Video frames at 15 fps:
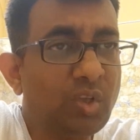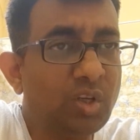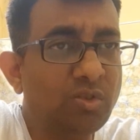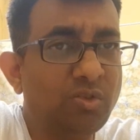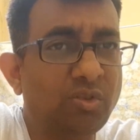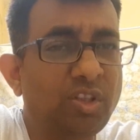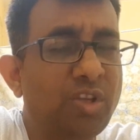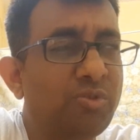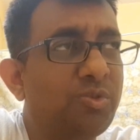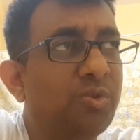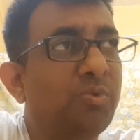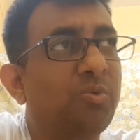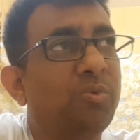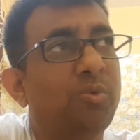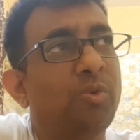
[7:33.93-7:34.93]
So they used
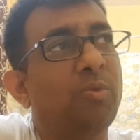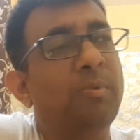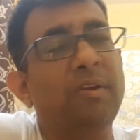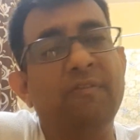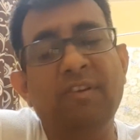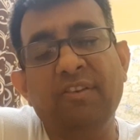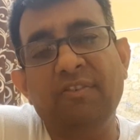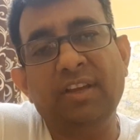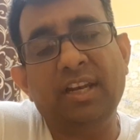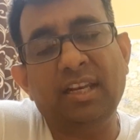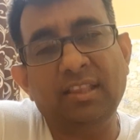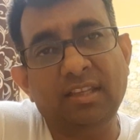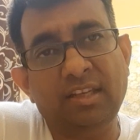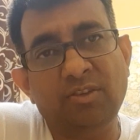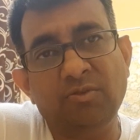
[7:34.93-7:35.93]
to roam everywhere
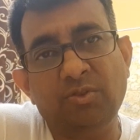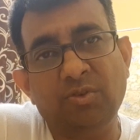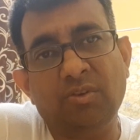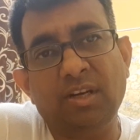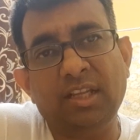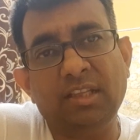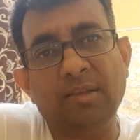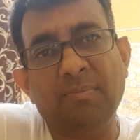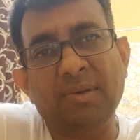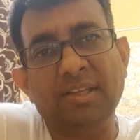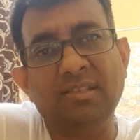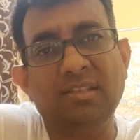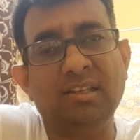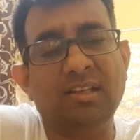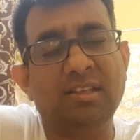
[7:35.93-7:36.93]
and they used to collect the
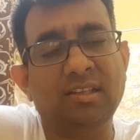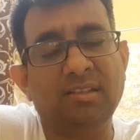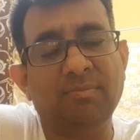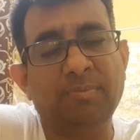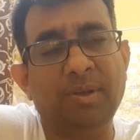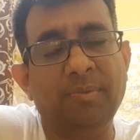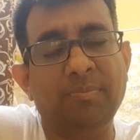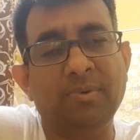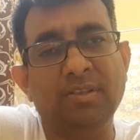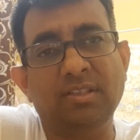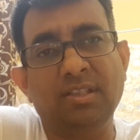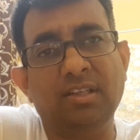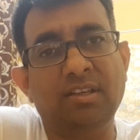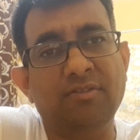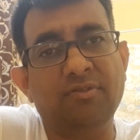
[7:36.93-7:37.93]
plastic and papers
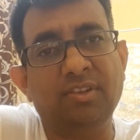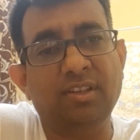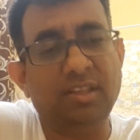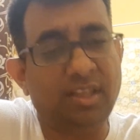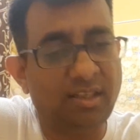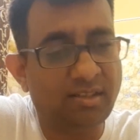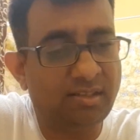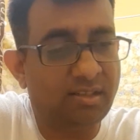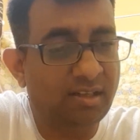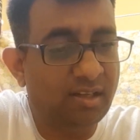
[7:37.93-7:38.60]
and different things.